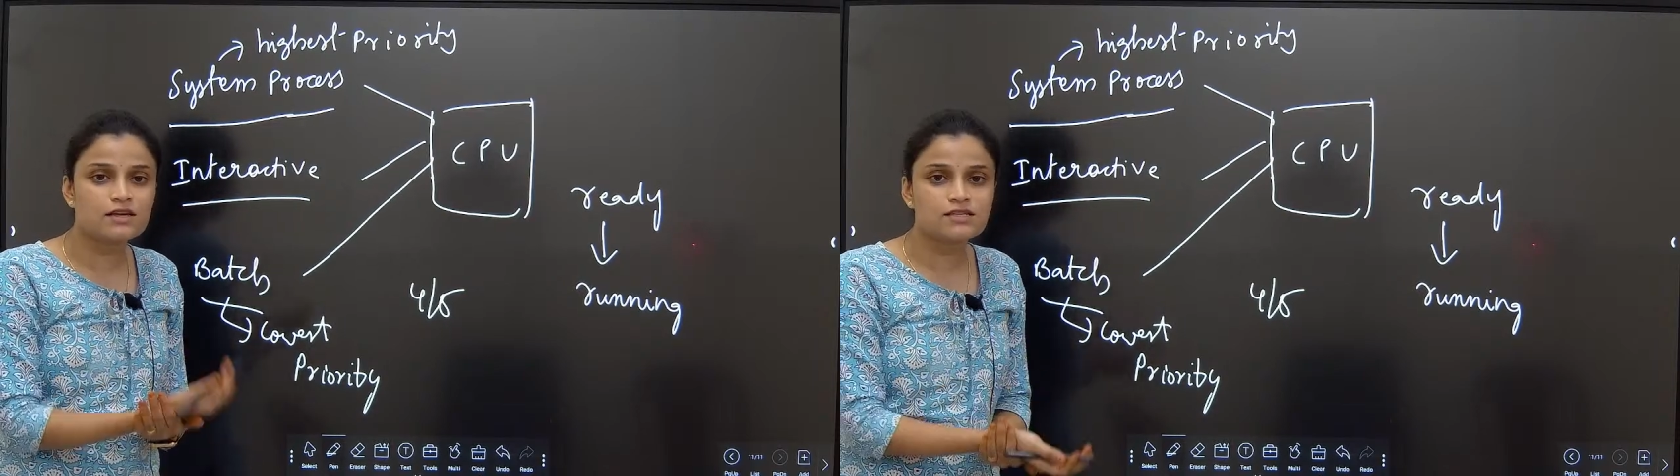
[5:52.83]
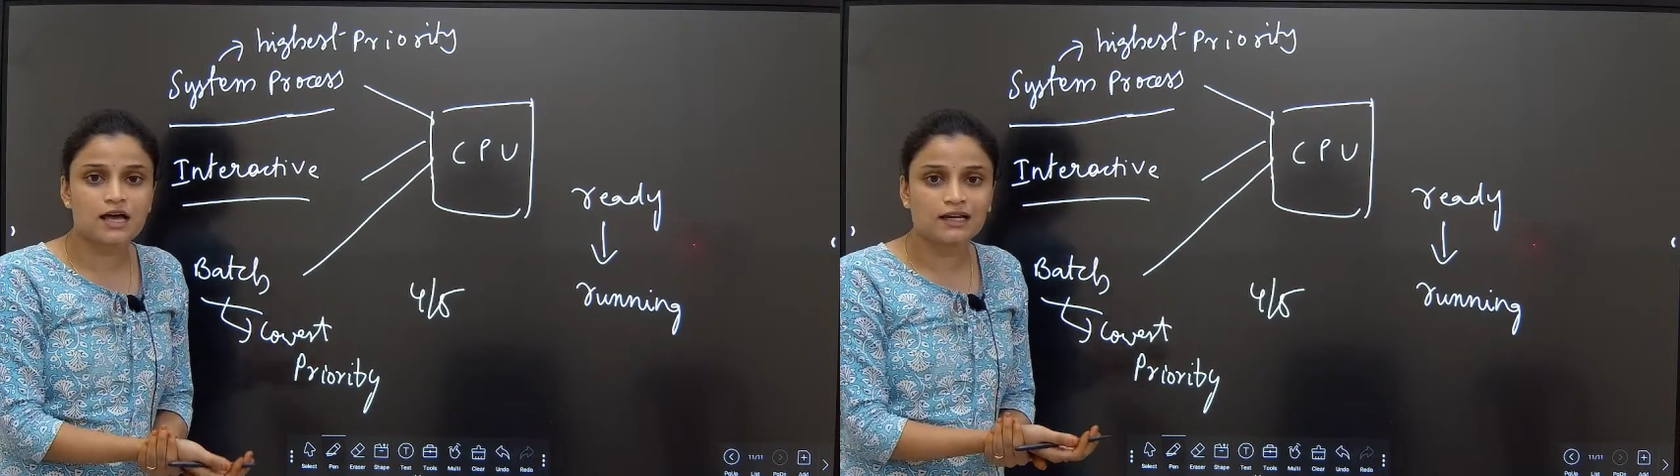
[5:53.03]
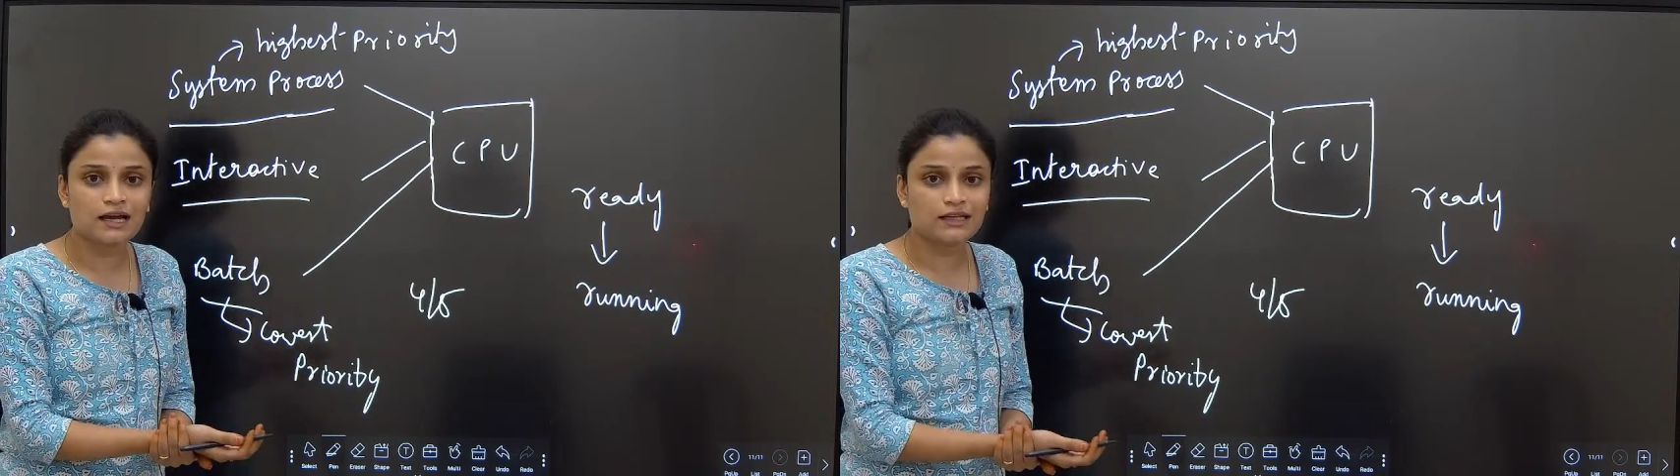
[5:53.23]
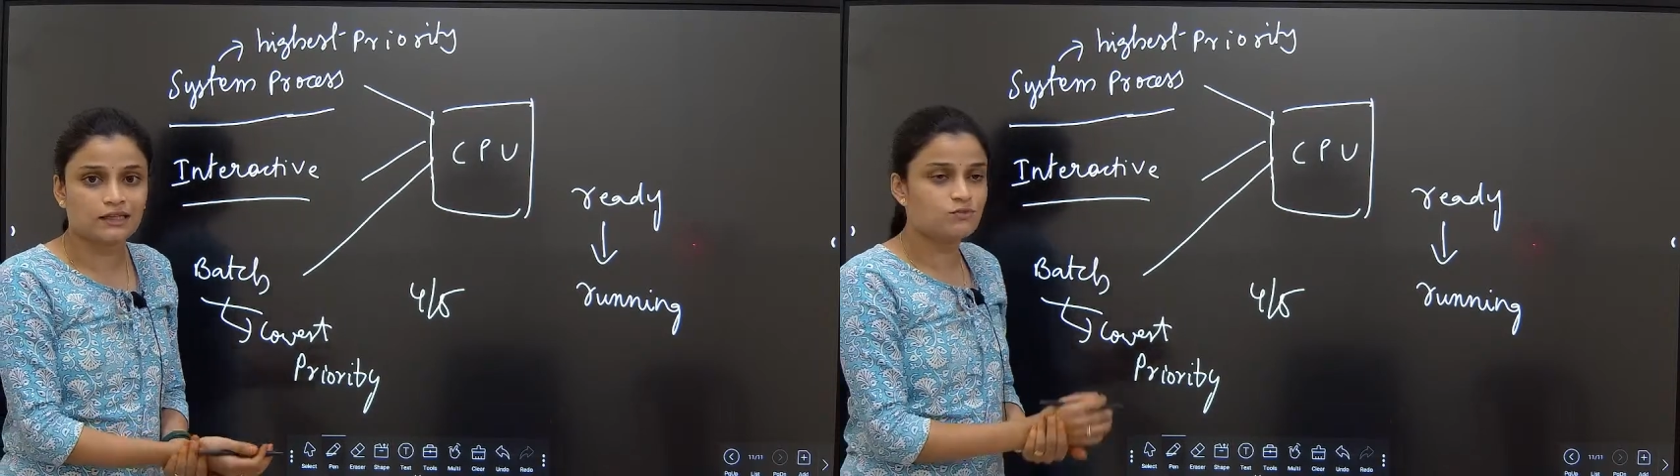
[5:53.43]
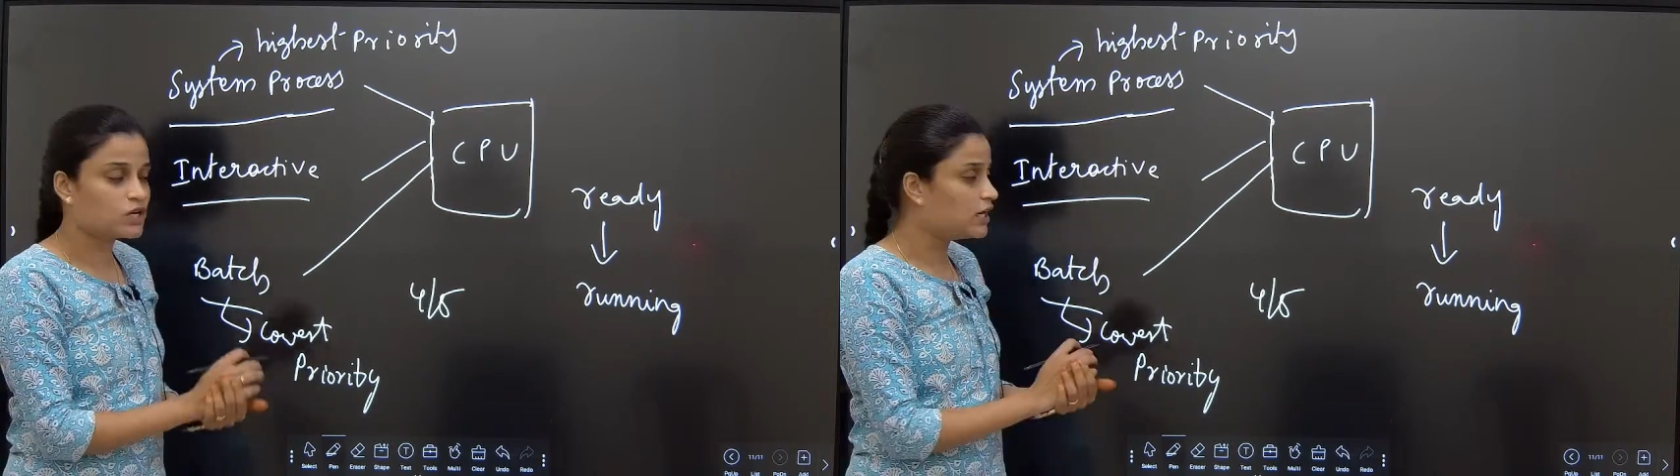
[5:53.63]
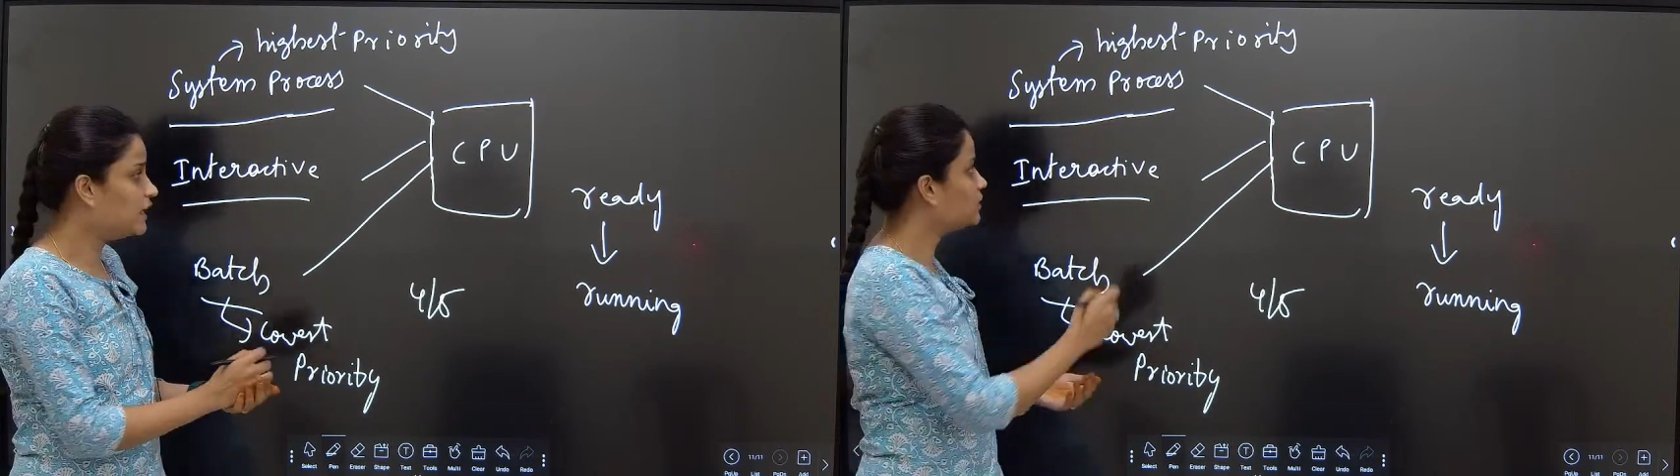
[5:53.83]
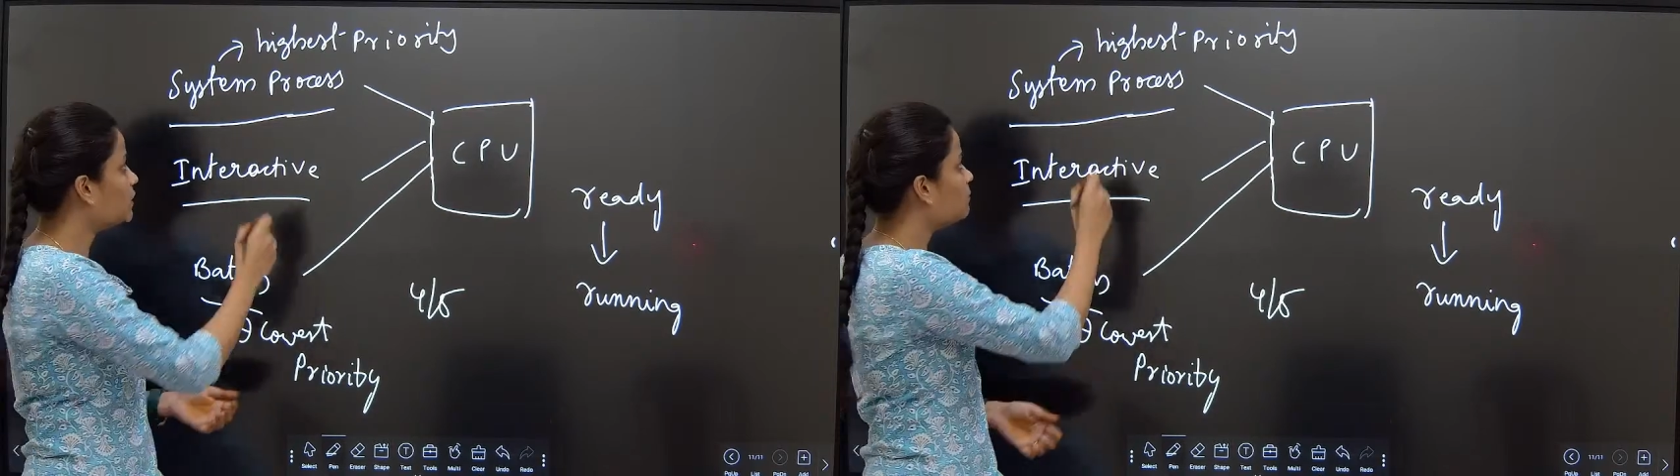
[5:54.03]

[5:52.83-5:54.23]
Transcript: algorithms. Let it be